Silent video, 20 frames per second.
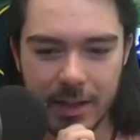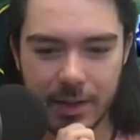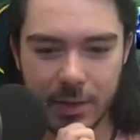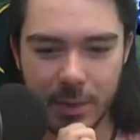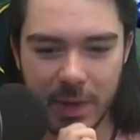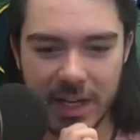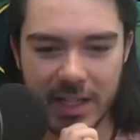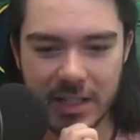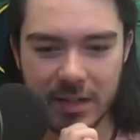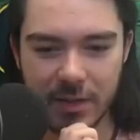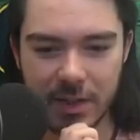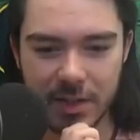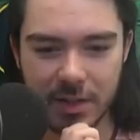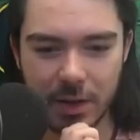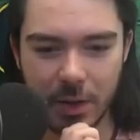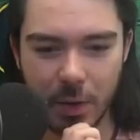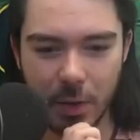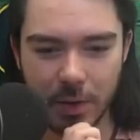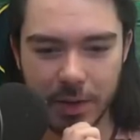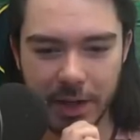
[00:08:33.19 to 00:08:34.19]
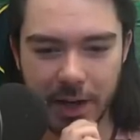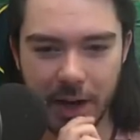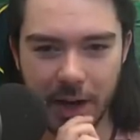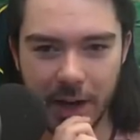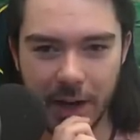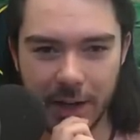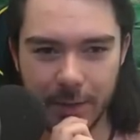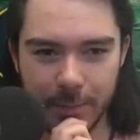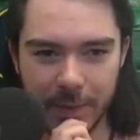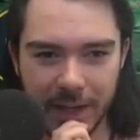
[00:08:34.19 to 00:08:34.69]
The rest of us are holding
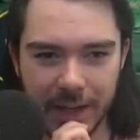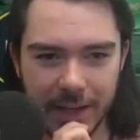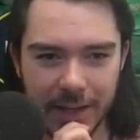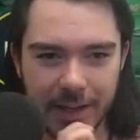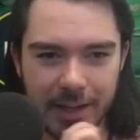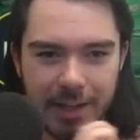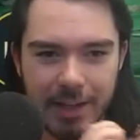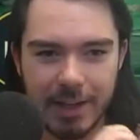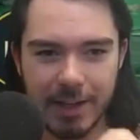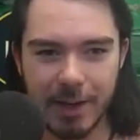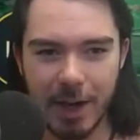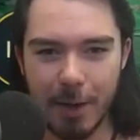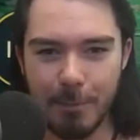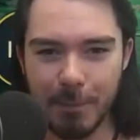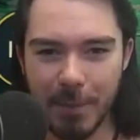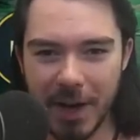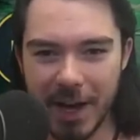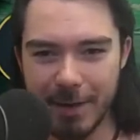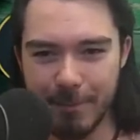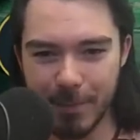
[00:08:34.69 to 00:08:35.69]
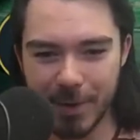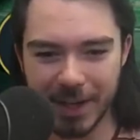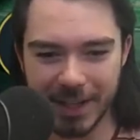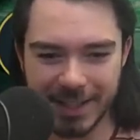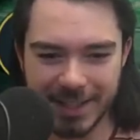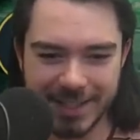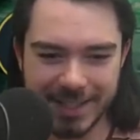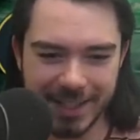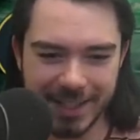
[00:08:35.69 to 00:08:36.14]
on, but not by much.